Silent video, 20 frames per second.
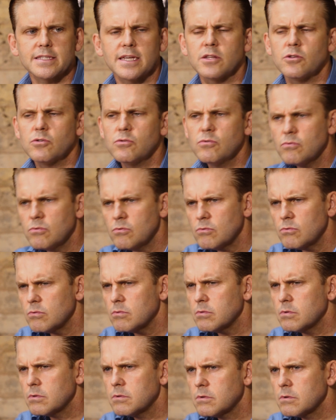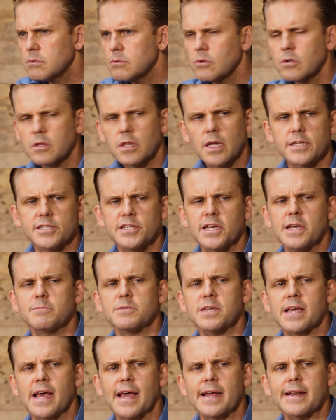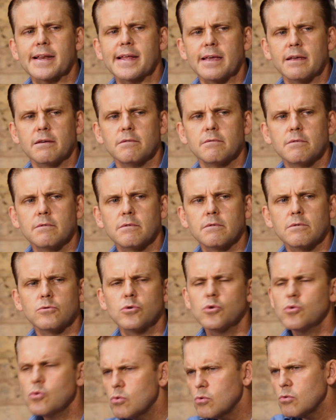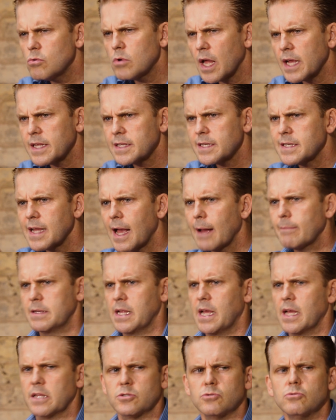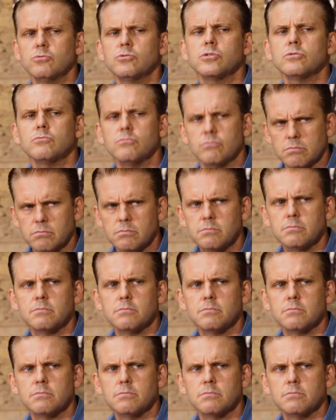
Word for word: He said, you look like James Cagney. You like to tap dance. You should